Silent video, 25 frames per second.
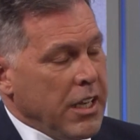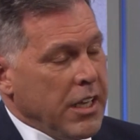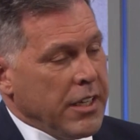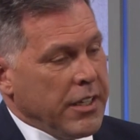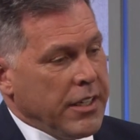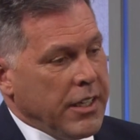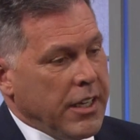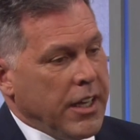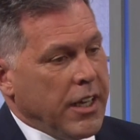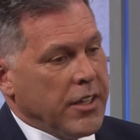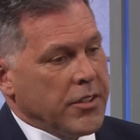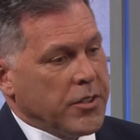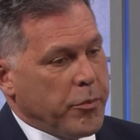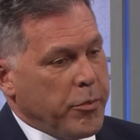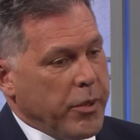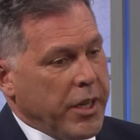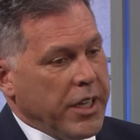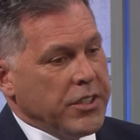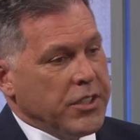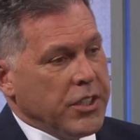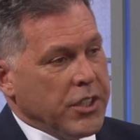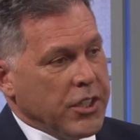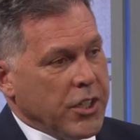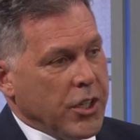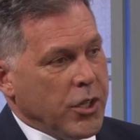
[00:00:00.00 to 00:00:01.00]
Yes, a
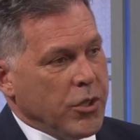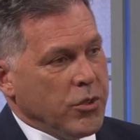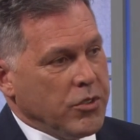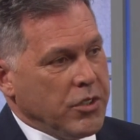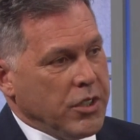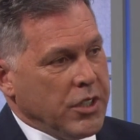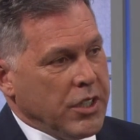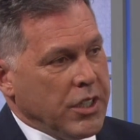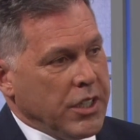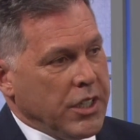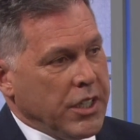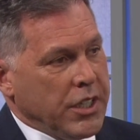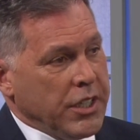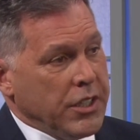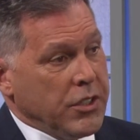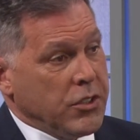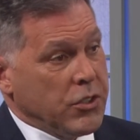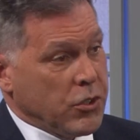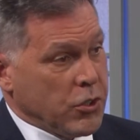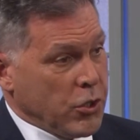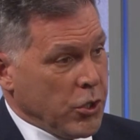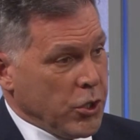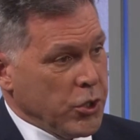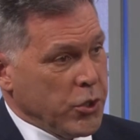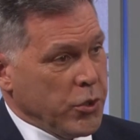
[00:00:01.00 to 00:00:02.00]
patient goes in and needs
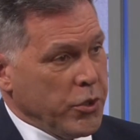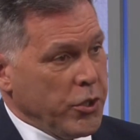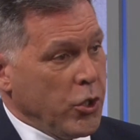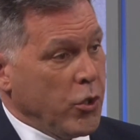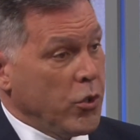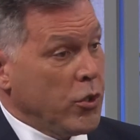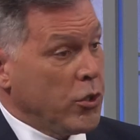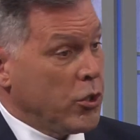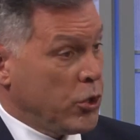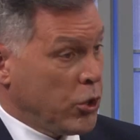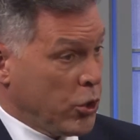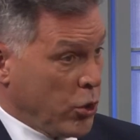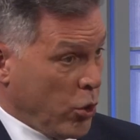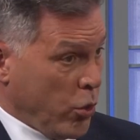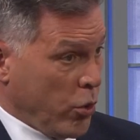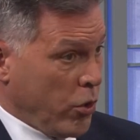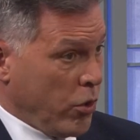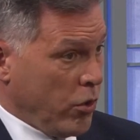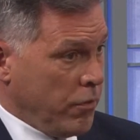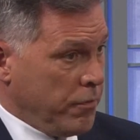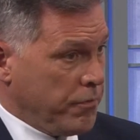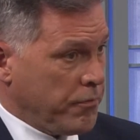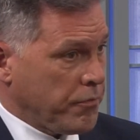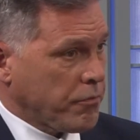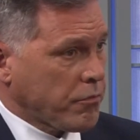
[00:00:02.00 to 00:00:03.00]
surgery on their
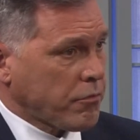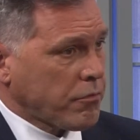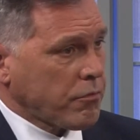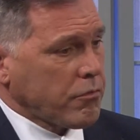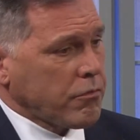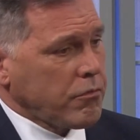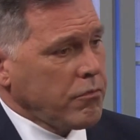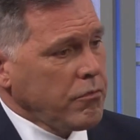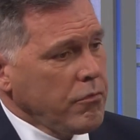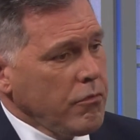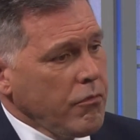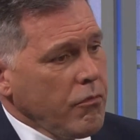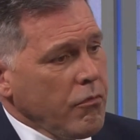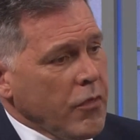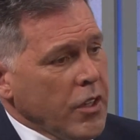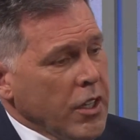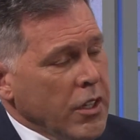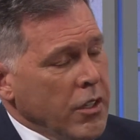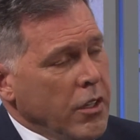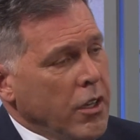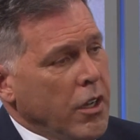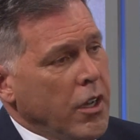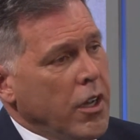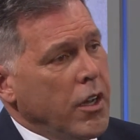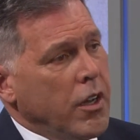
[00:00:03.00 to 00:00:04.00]
shoulder.
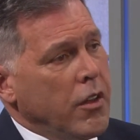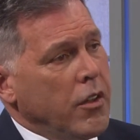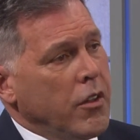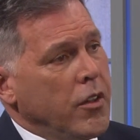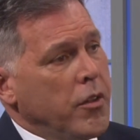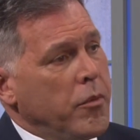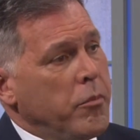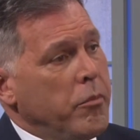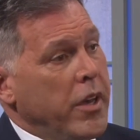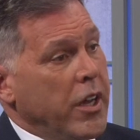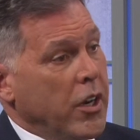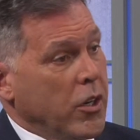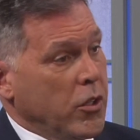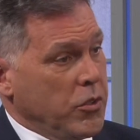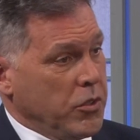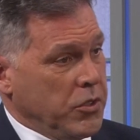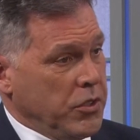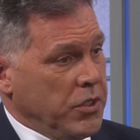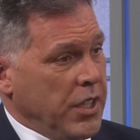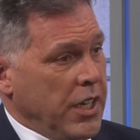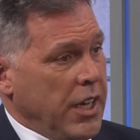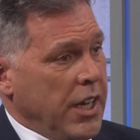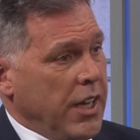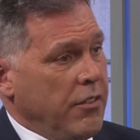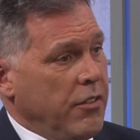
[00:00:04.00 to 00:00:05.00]
The medical
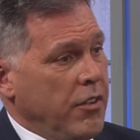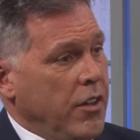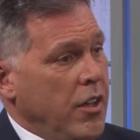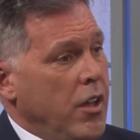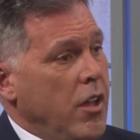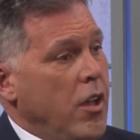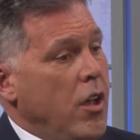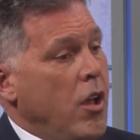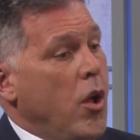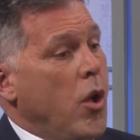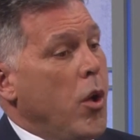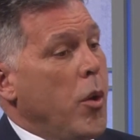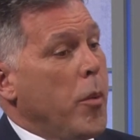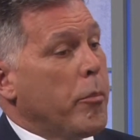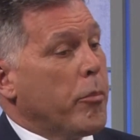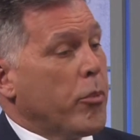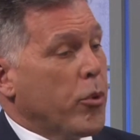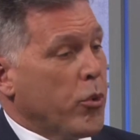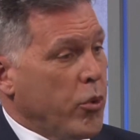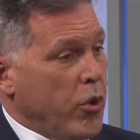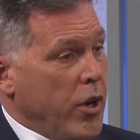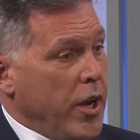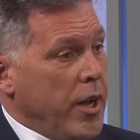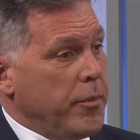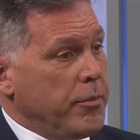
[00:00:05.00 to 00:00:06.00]
staff
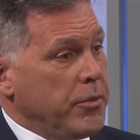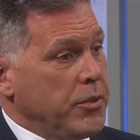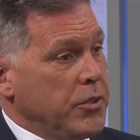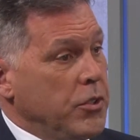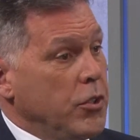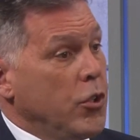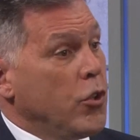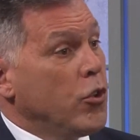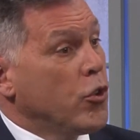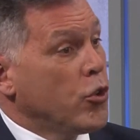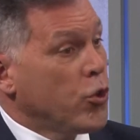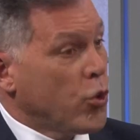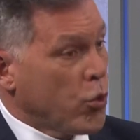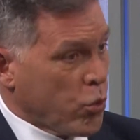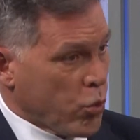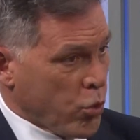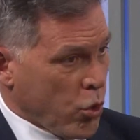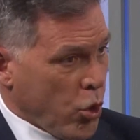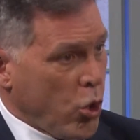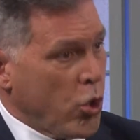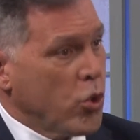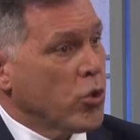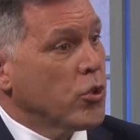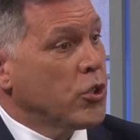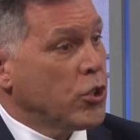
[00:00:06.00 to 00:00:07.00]
preps the
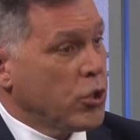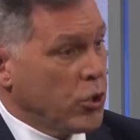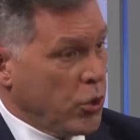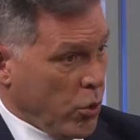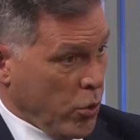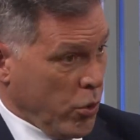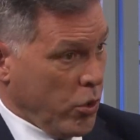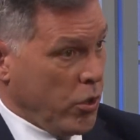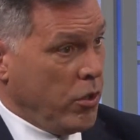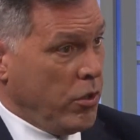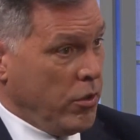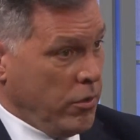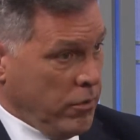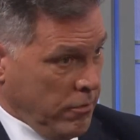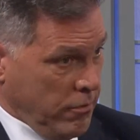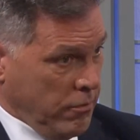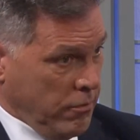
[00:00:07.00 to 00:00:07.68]
wrong shoulder.